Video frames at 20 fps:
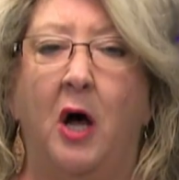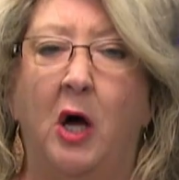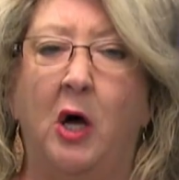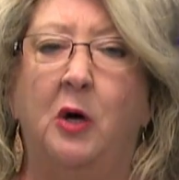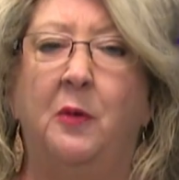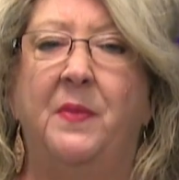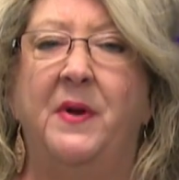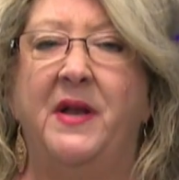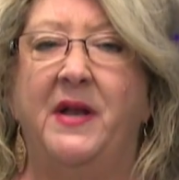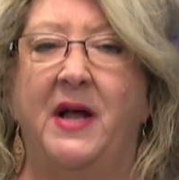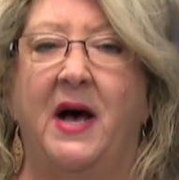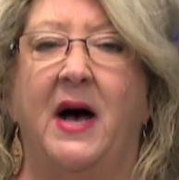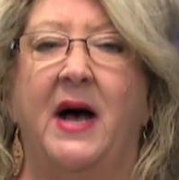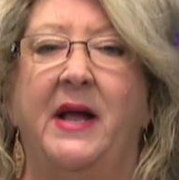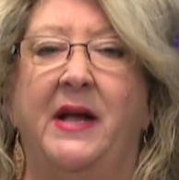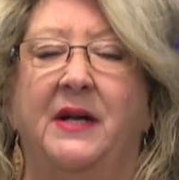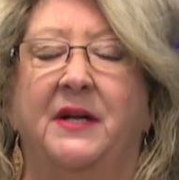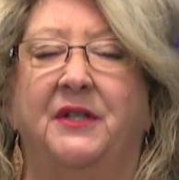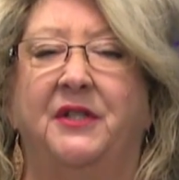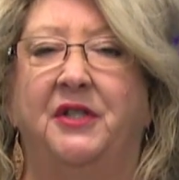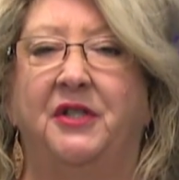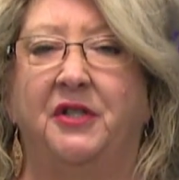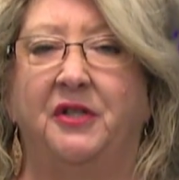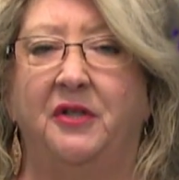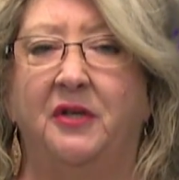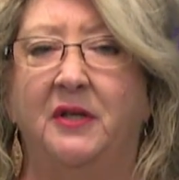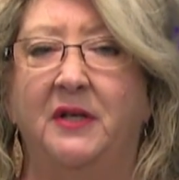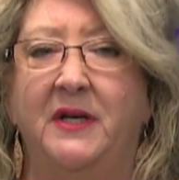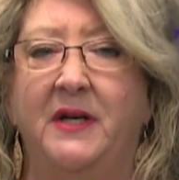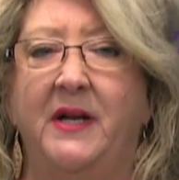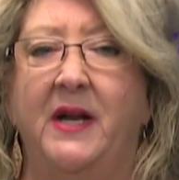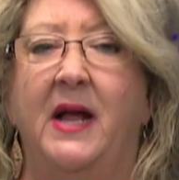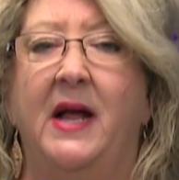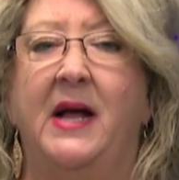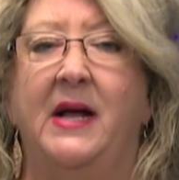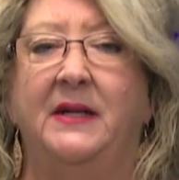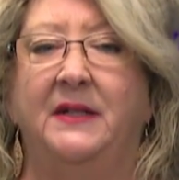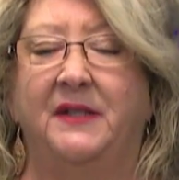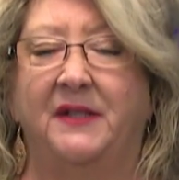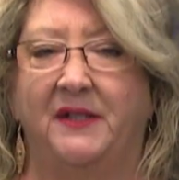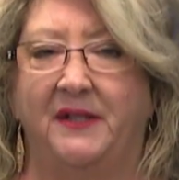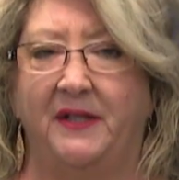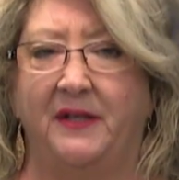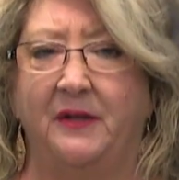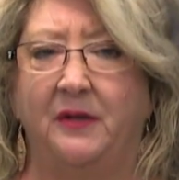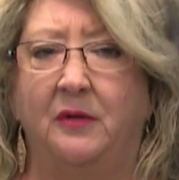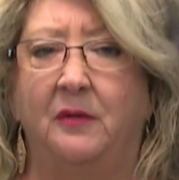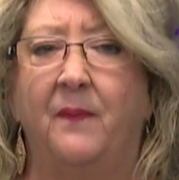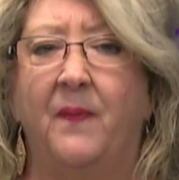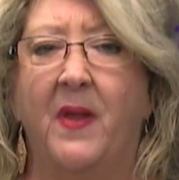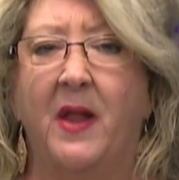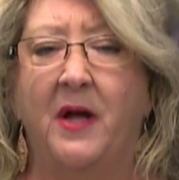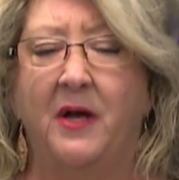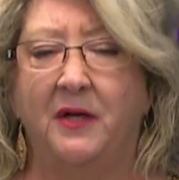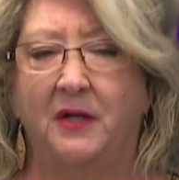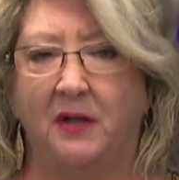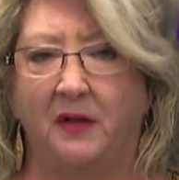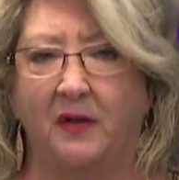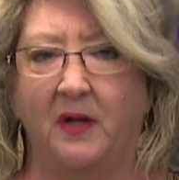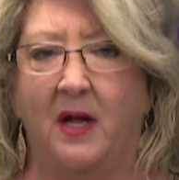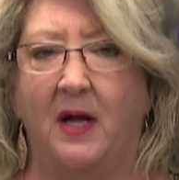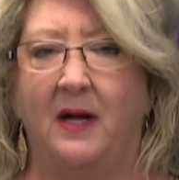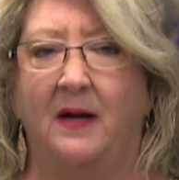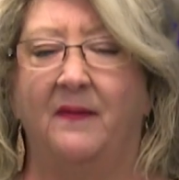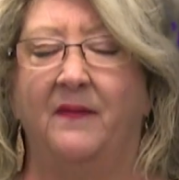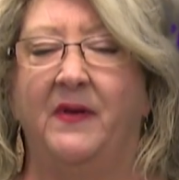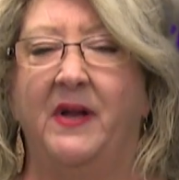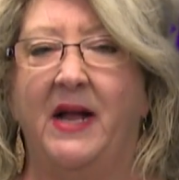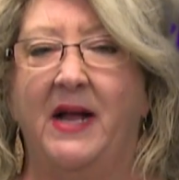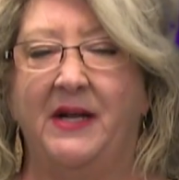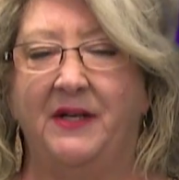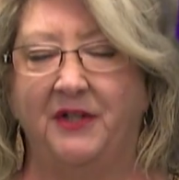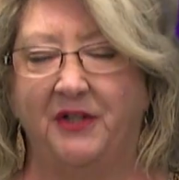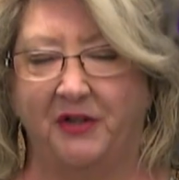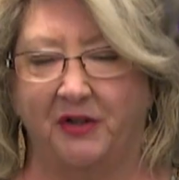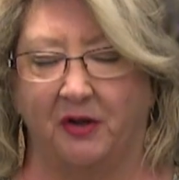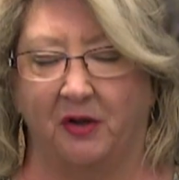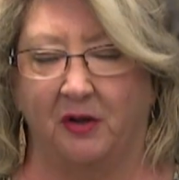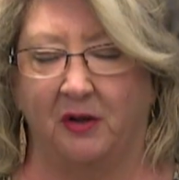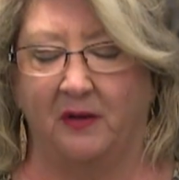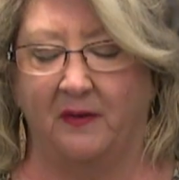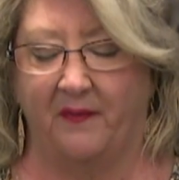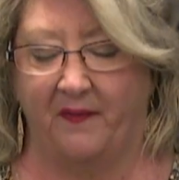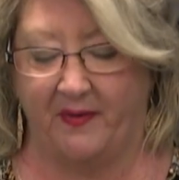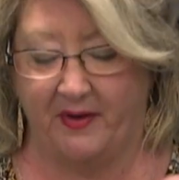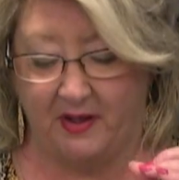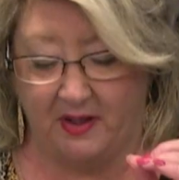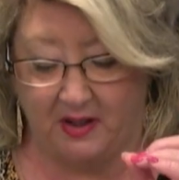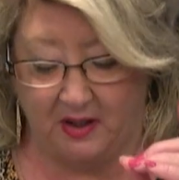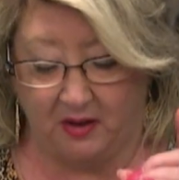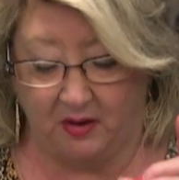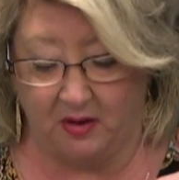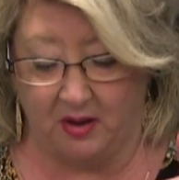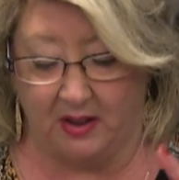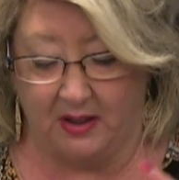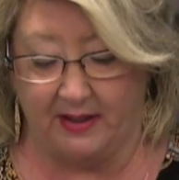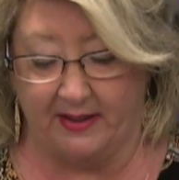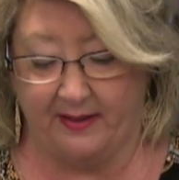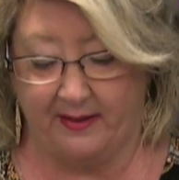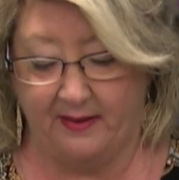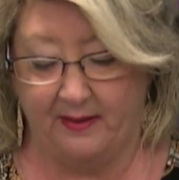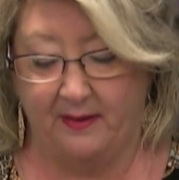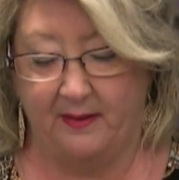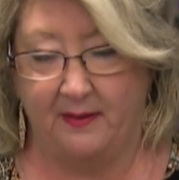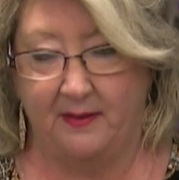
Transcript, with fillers: Obadiah stood and still loved and served God.